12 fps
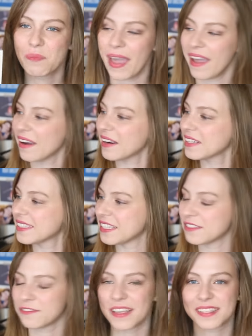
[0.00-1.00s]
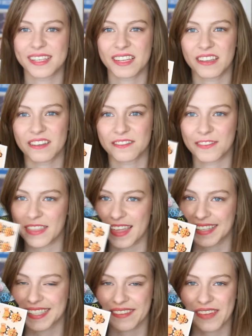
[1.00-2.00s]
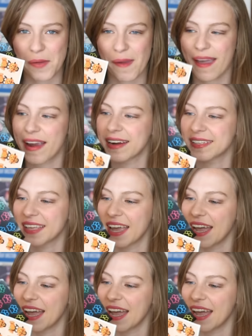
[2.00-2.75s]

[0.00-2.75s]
bears, these festive Thanksgiving bears,